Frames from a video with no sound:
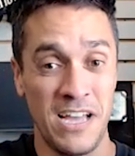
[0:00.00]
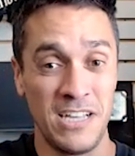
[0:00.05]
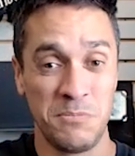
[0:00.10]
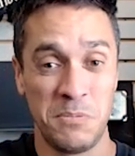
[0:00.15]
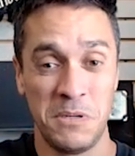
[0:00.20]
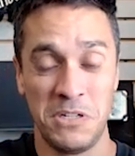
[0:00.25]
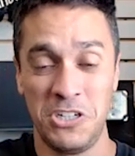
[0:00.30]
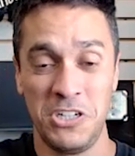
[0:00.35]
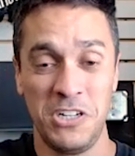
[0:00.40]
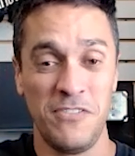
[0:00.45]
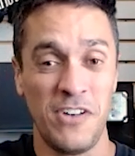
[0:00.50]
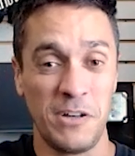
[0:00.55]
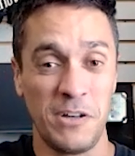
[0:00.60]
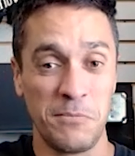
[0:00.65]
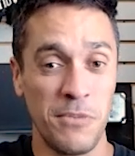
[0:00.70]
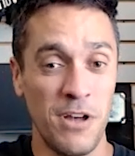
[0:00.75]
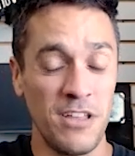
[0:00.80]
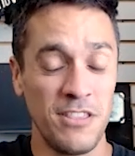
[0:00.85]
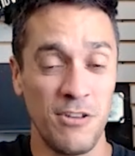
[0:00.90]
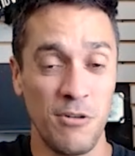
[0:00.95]
especially if like
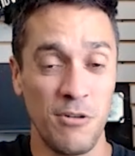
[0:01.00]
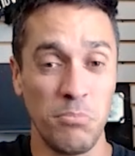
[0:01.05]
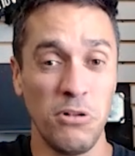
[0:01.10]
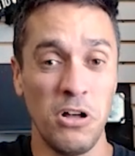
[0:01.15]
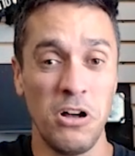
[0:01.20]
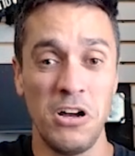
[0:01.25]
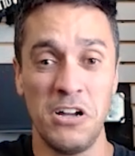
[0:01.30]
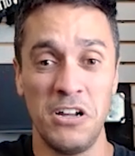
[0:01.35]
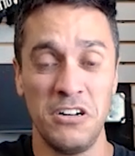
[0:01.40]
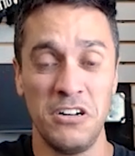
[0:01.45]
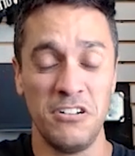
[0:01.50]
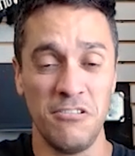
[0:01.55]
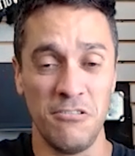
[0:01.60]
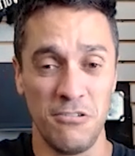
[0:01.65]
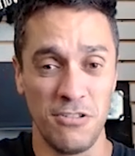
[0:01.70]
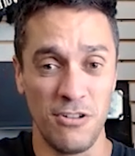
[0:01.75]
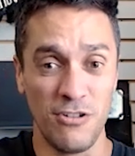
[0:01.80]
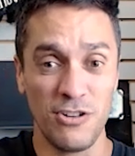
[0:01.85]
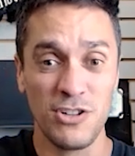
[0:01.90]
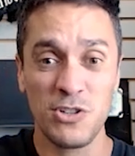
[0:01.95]
their blood or
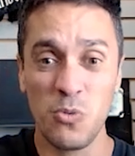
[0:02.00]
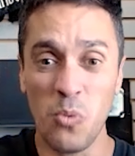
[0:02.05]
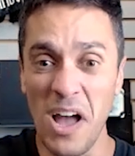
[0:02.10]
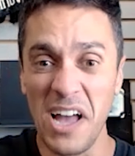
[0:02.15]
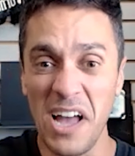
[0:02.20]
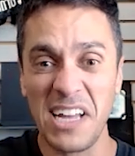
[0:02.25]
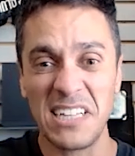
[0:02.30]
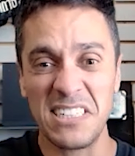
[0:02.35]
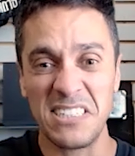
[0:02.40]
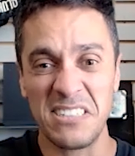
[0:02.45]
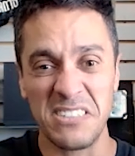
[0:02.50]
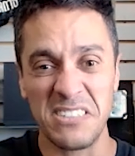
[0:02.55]
their sweat gets